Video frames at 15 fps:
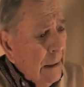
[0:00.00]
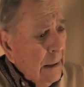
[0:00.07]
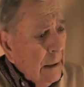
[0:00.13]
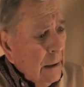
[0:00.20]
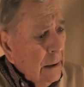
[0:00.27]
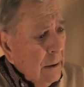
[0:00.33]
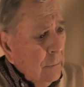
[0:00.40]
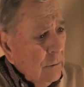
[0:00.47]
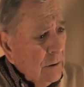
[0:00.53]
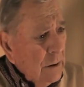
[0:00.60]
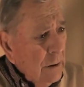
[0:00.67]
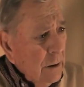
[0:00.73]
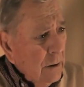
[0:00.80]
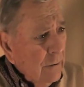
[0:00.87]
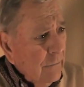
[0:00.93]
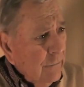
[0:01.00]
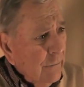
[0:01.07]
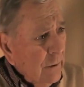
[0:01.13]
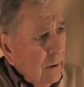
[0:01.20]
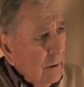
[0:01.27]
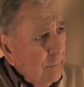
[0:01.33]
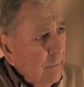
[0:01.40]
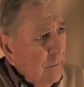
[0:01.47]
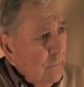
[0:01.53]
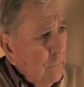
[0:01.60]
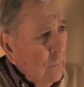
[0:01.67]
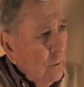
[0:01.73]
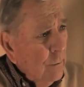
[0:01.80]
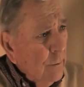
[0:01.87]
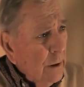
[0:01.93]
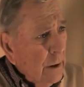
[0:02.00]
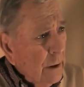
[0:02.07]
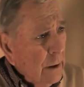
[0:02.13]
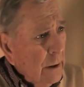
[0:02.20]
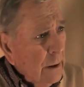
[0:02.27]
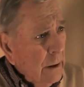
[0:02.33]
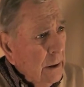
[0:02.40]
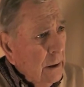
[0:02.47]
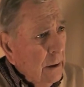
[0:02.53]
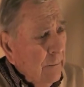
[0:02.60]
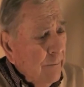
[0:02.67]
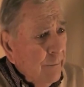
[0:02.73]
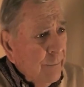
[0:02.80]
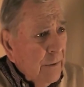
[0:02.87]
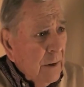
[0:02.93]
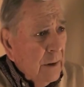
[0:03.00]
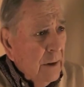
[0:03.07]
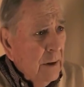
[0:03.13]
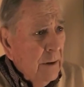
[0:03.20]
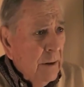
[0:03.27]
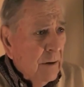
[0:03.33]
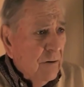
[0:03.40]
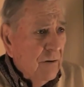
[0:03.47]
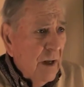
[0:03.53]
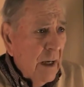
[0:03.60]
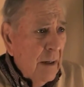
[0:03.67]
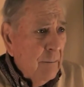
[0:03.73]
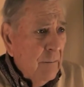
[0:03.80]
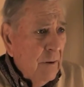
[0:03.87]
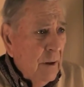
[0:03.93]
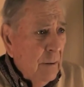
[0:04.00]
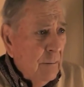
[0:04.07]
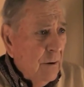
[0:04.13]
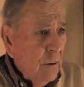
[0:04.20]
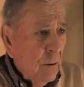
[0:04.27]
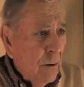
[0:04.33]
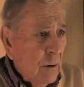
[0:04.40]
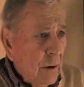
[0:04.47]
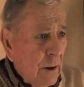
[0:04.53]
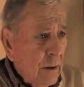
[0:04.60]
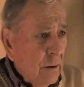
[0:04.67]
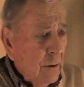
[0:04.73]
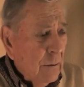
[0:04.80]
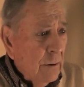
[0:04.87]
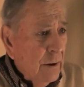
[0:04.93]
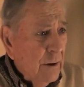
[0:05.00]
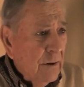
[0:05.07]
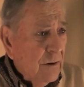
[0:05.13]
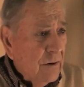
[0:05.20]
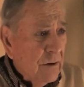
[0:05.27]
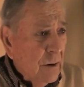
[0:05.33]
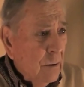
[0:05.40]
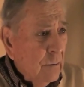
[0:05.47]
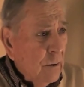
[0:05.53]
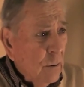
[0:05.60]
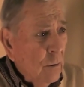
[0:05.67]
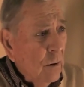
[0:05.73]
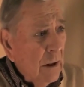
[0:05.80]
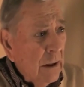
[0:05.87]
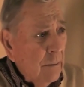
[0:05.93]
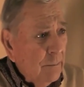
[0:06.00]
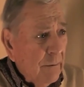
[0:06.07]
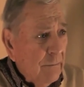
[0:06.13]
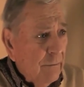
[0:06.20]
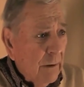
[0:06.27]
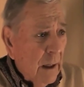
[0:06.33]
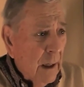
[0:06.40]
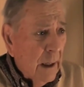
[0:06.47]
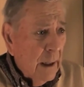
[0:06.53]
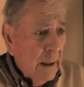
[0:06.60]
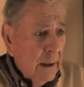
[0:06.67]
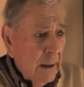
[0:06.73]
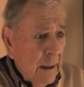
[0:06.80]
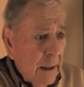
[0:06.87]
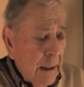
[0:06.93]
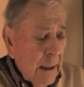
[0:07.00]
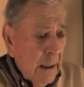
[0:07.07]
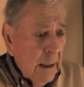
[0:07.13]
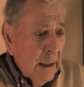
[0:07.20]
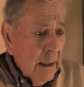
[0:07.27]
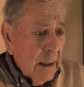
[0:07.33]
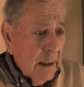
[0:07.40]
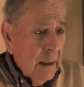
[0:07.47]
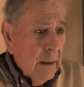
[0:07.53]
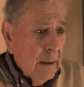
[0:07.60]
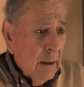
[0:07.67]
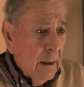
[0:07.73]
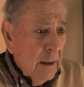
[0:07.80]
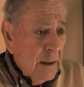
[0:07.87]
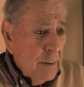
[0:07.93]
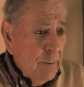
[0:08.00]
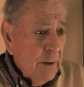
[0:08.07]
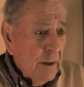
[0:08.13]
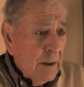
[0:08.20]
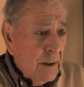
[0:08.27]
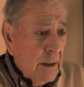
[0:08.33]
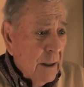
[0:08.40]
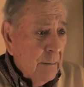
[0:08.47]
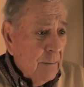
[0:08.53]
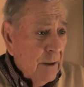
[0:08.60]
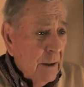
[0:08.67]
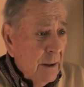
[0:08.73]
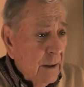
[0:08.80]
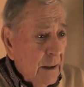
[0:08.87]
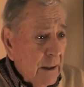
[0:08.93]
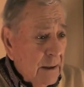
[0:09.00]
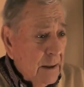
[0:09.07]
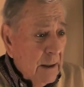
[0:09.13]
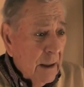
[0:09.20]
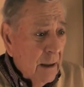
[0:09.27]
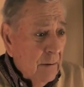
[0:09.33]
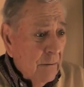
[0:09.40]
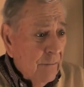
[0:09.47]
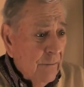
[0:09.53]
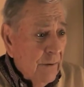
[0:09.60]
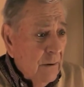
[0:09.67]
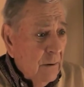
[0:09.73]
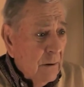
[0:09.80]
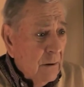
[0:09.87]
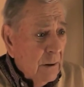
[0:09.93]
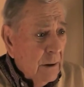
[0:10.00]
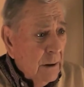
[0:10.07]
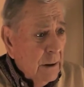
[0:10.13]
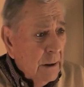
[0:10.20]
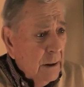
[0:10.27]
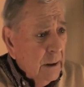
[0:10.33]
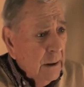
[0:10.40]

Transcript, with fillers: And there was another fella before me, and he didn't examine him at all either, and he just told him to go on up and fly, and he asked me the same thing, and I said, I don't feel good, and